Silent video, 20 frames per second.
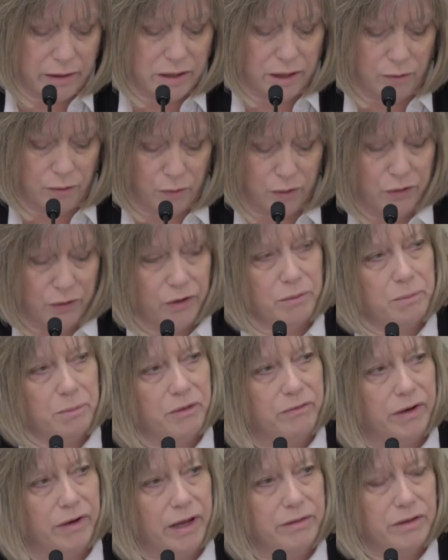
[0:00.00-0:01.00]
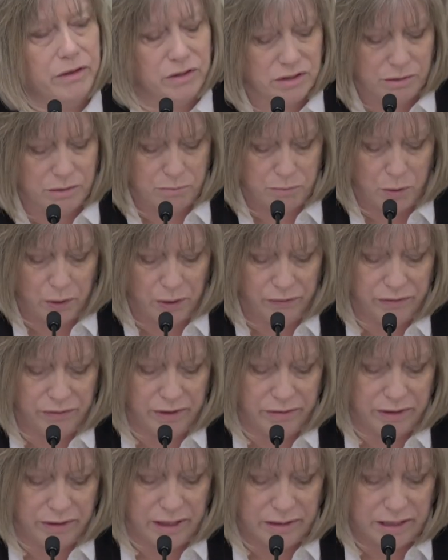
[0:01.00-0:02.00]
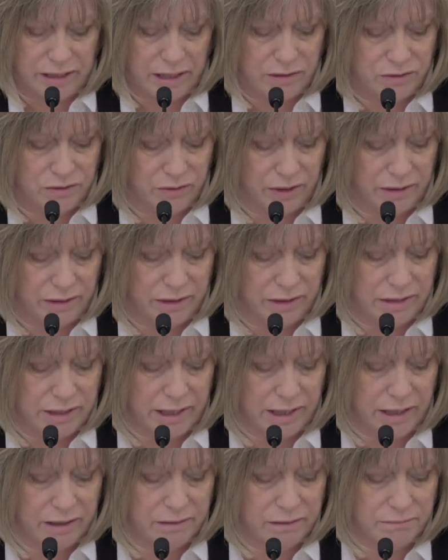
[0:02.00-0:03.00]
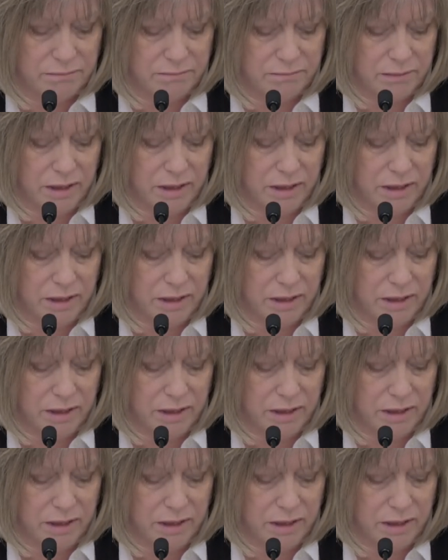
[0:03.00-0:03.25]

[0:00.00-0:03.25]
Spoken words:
in order to provide the support that they need during the day.